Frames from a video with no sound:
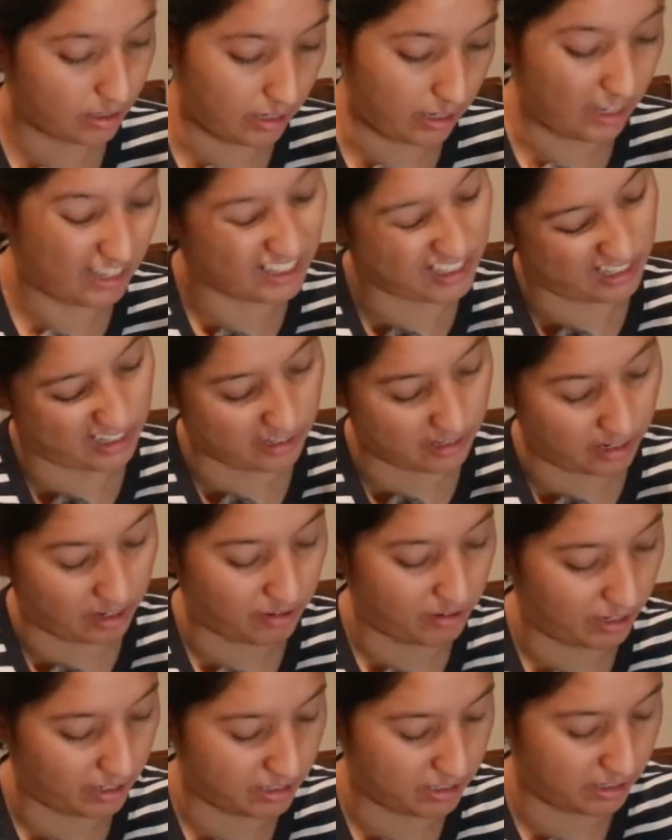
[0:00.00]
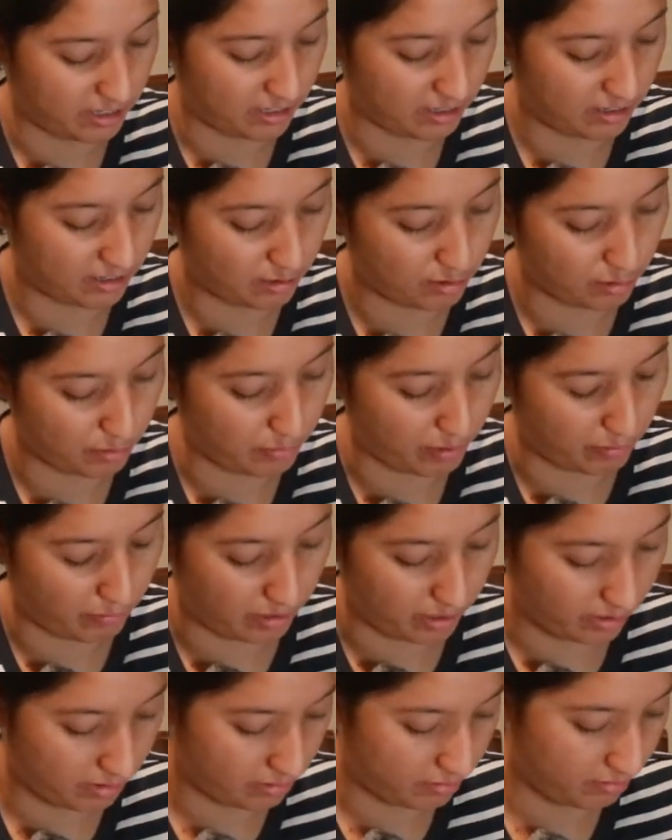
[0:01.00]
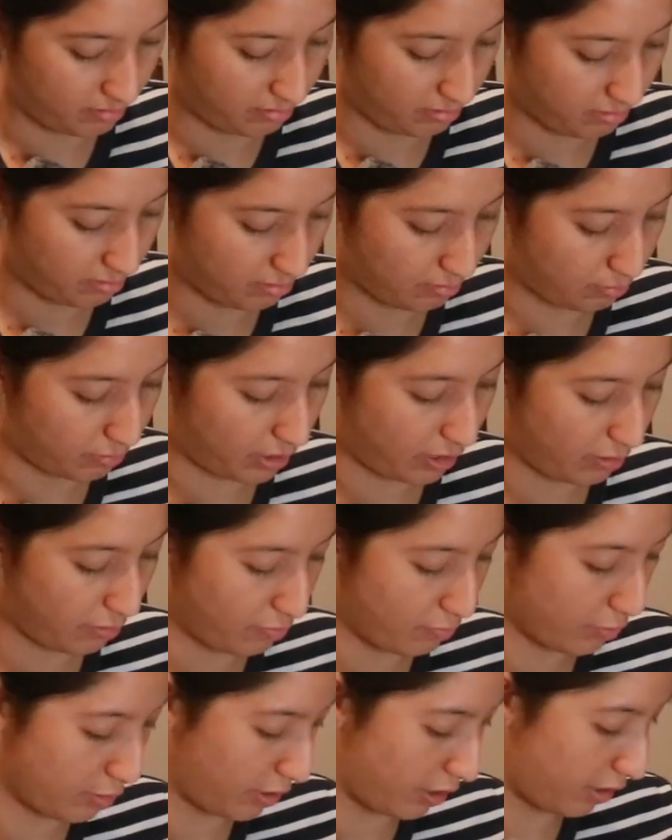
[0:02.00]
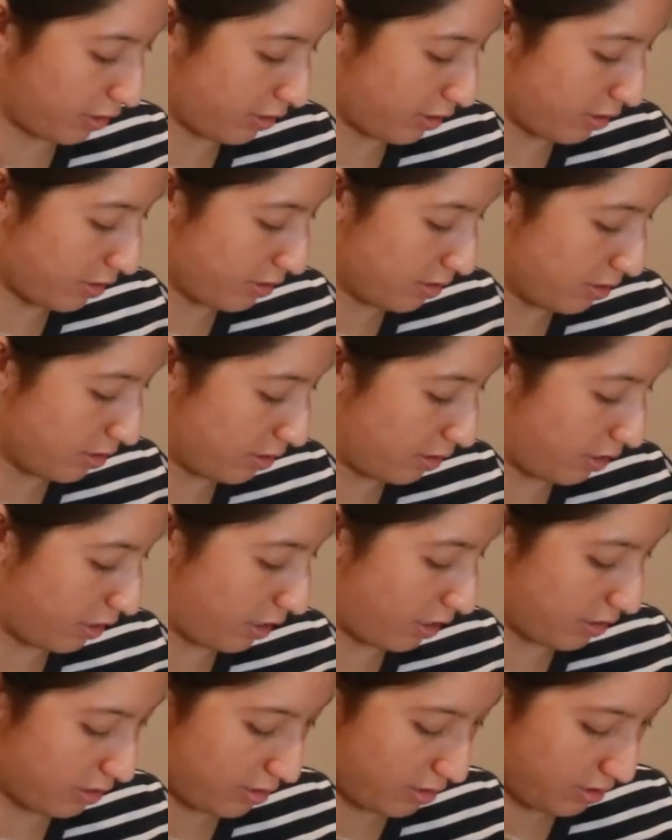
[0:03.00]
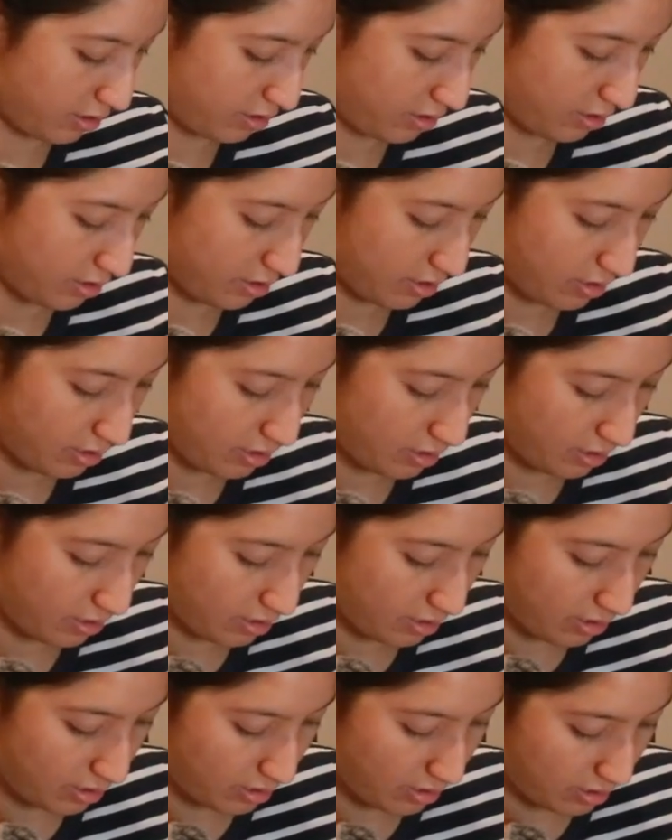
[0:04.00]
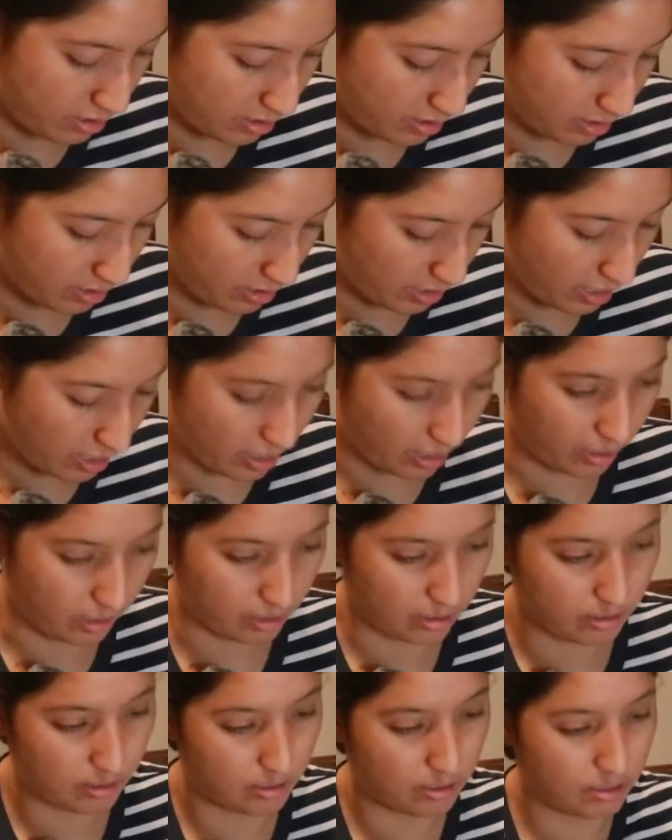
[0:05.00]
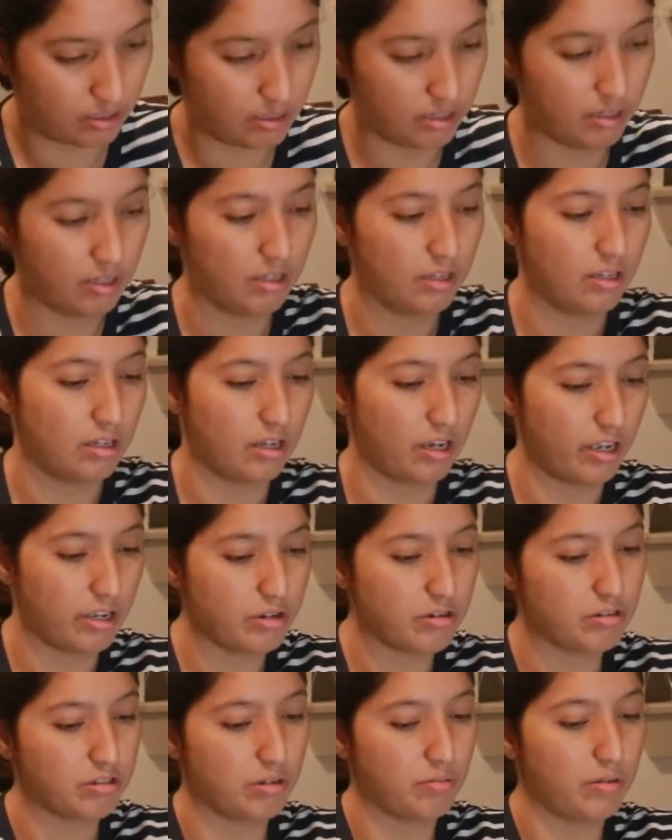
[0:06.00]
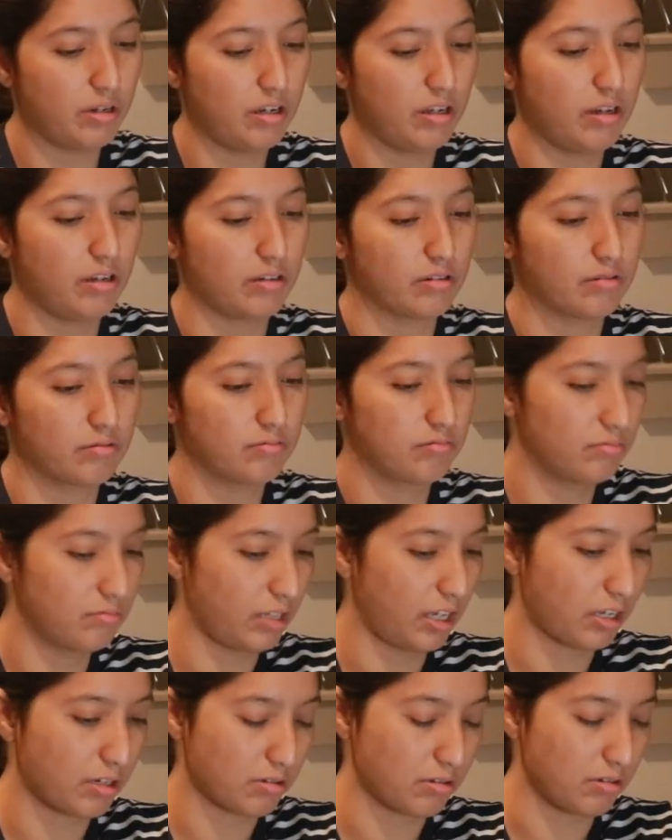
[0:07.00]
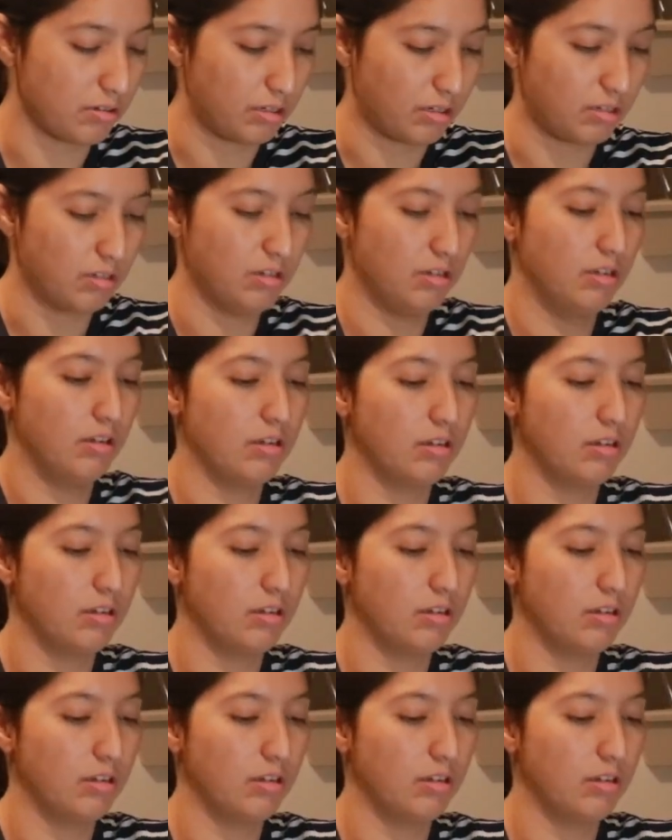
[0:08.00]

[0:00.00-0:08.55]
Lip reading: I see it now. I see it. It took me a while, but we got there in the end. Yeah, I use them a lot actually,